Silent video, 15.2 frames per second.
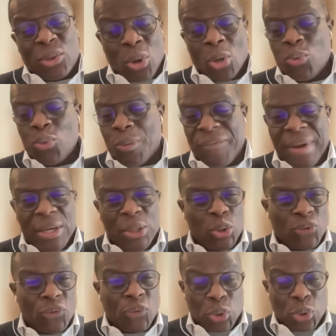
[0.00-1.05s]
thought would be very
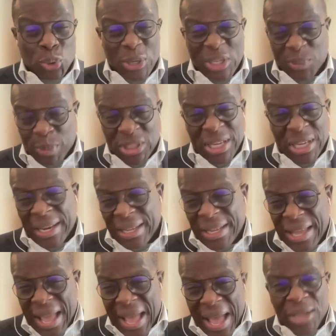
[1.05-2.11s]
useful to you, especially
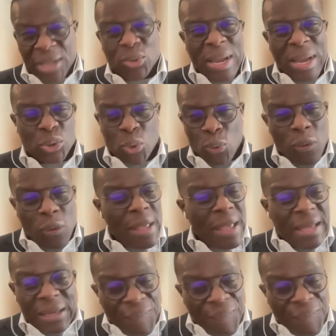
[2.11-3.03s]
as you are in school.